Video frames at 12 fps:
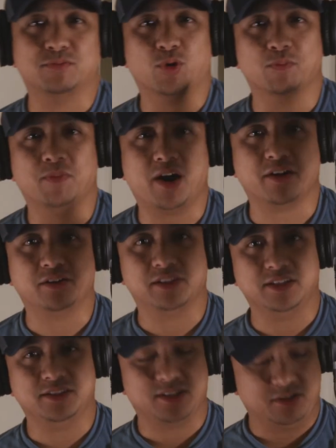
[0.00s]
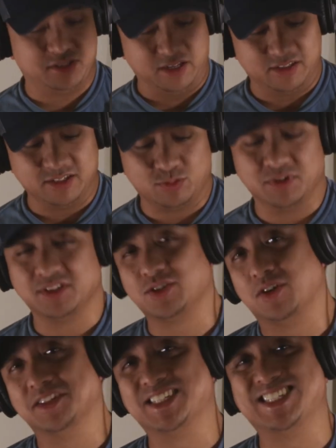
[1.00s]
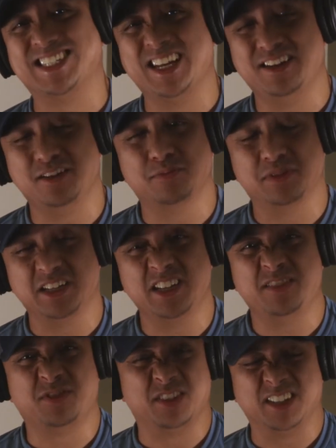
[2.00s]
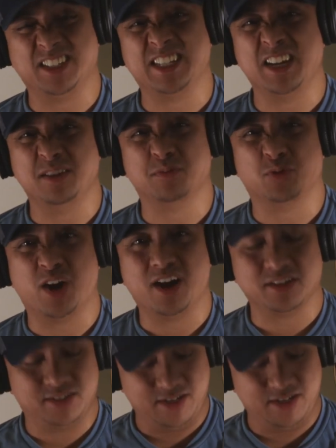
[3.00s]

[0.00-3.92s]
some more modern lead sounds. Like this one, it's called Stadium Lead for like stadium rock